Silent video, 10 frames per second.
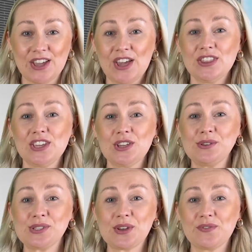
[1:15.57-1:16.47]
The
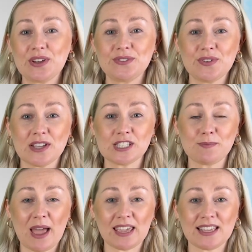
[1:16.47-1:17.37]
use of advanced
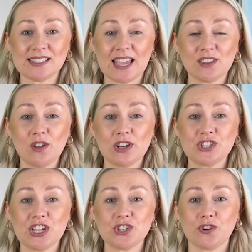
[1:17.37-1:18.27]
packing
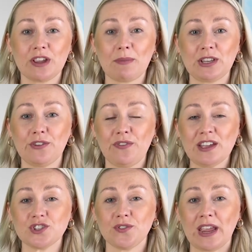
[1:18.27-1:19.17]
technology during
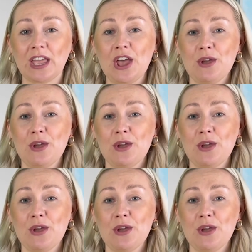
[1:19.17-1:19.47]
manufacturing